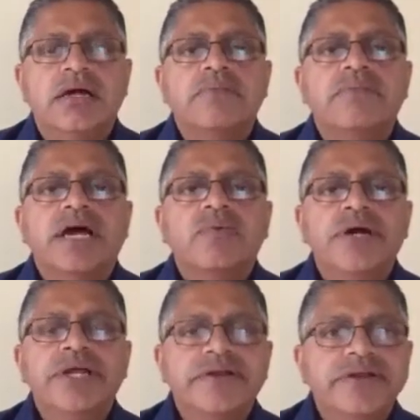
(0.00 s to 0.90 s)
but i
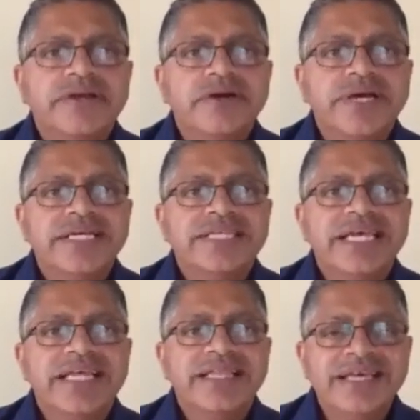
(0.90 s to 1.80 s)
want you to know is
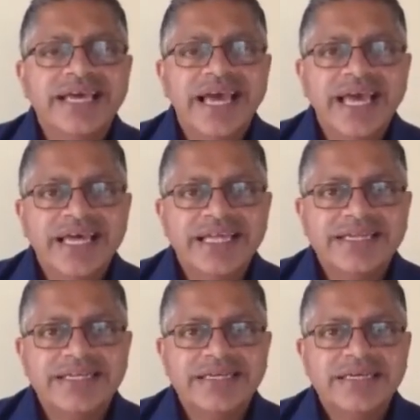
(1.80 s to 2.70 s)
in the
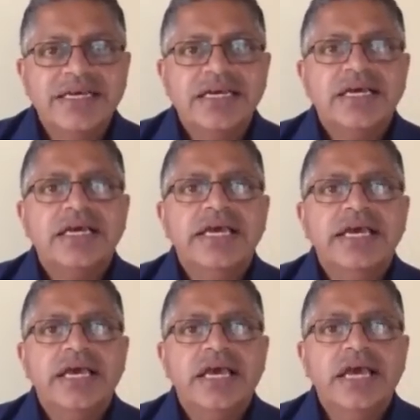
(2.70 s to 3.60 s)
end it,
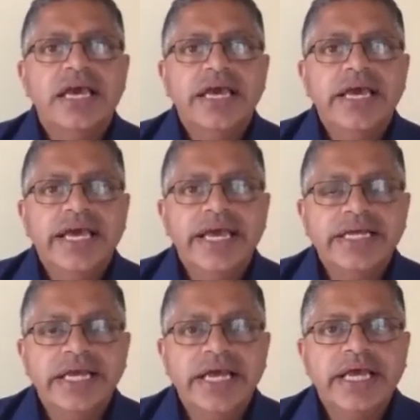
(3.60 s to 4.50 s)
it,
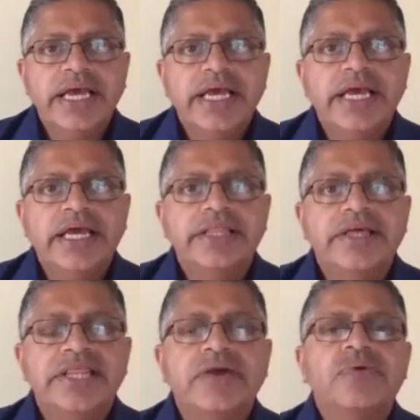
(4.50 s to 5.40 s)
it, it
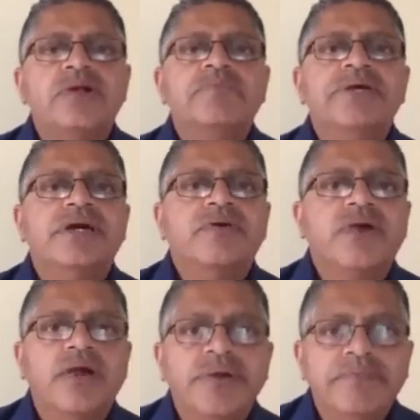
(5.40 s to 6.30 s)
that there will be a,
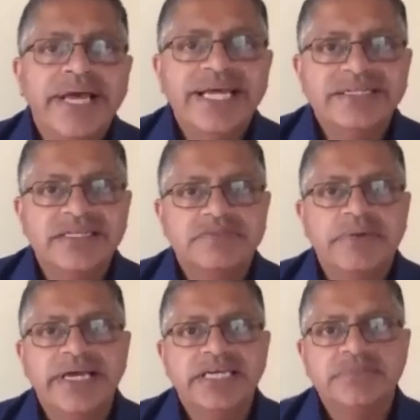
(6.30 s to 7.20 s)
a, repentance
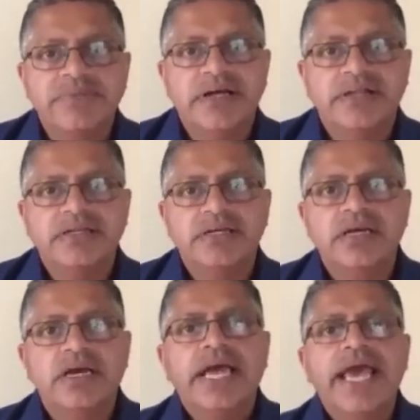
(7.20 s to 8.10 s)
by ishmael
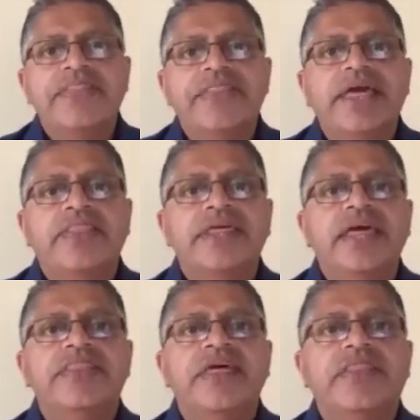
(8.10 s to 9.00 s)
and the, and the,
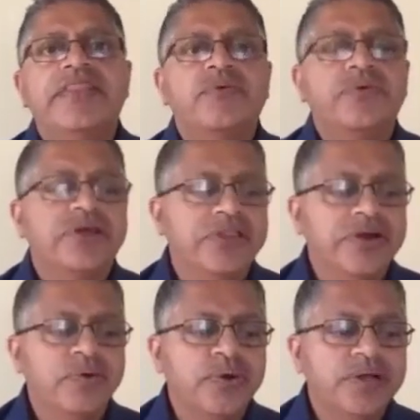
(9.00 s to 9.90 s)
and, the, and there,
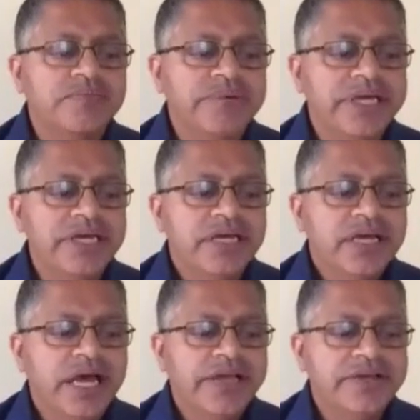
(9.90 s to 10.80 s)
there will be
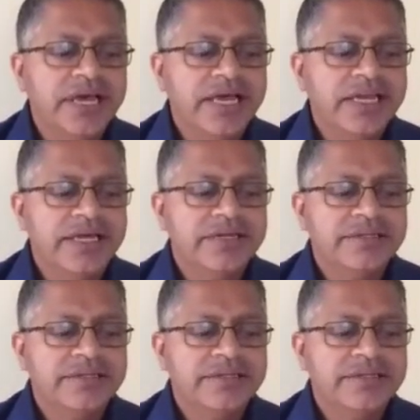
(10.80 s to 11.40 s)
a uniting